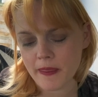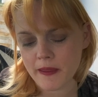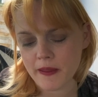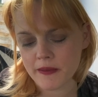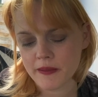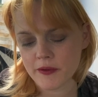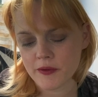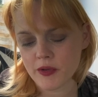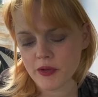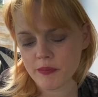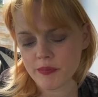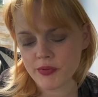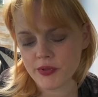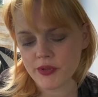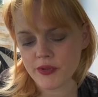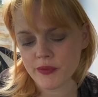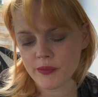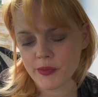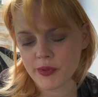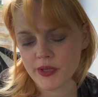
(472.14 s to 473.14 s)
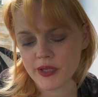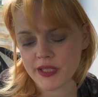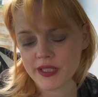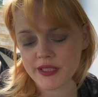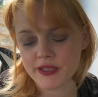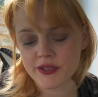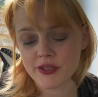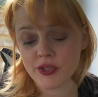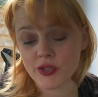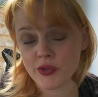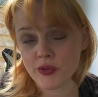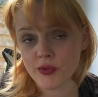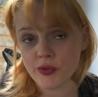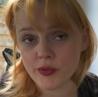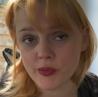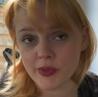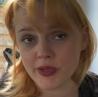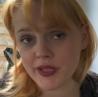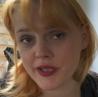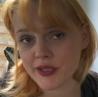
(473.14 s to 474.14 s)
They're not putting the work into
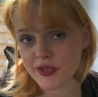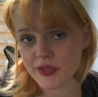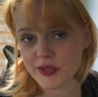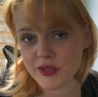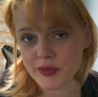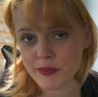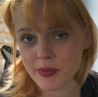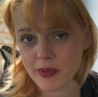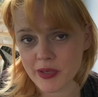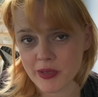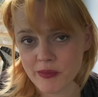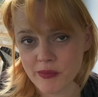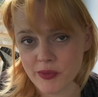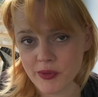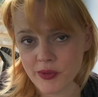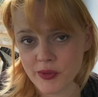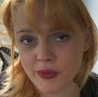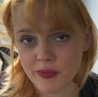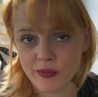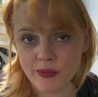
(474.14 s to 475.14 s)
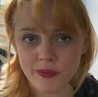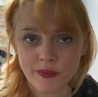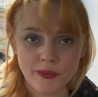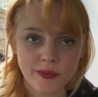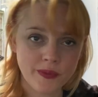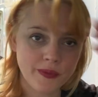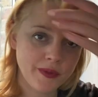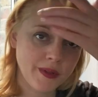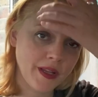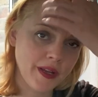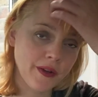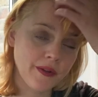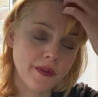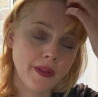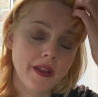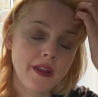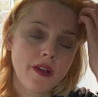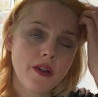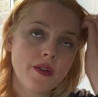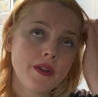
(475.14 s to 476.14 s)
your relationship anymore. They're
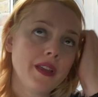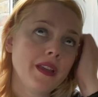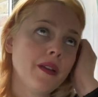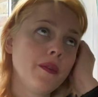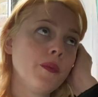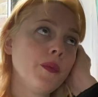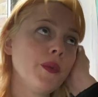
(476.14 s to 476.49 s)
like, oh yeah, I'm